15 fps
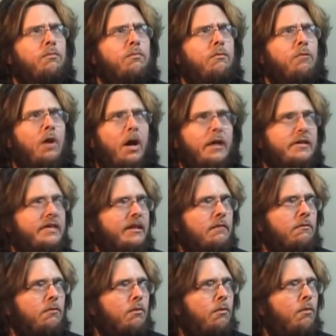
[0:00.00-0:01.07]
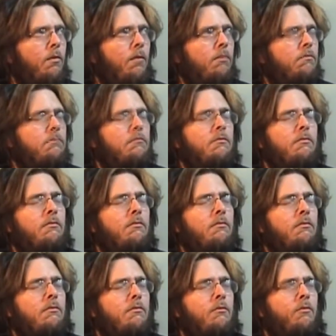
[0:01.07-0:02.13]
Lost it? Well,
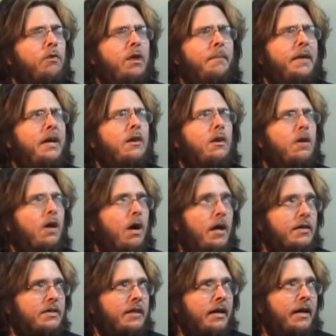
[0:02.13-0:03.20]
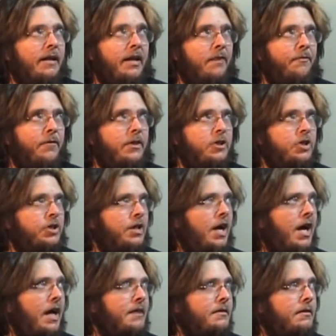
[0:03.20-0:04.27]
what do you mean lost it? I need it for the
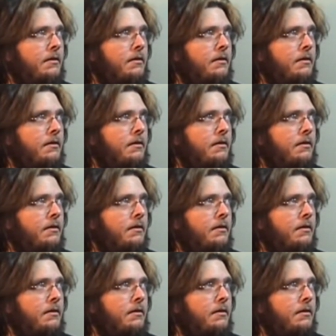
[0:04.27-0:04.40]
shot.